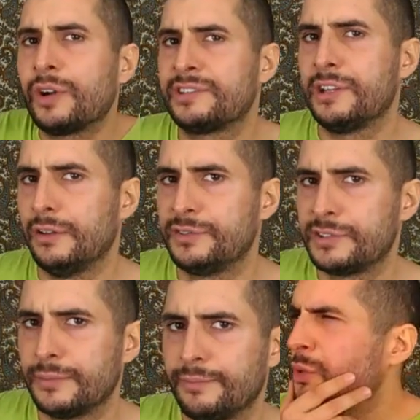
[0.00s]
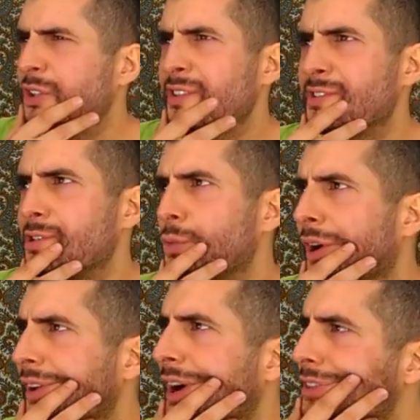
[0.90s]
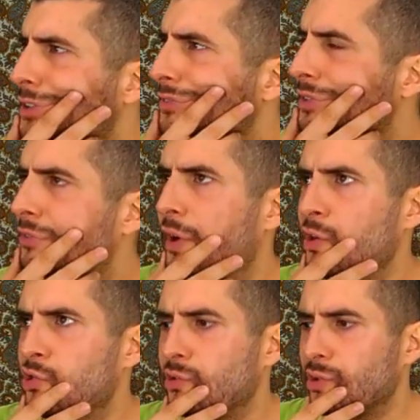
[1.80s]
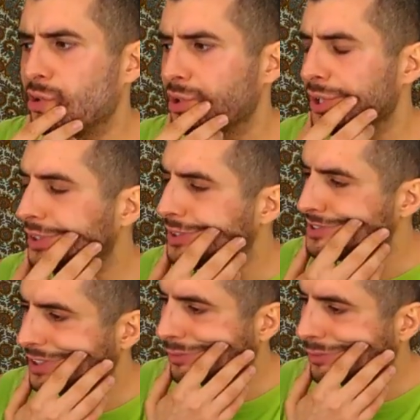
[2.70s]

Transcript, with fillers: ourselves, what is the 100th fraction in this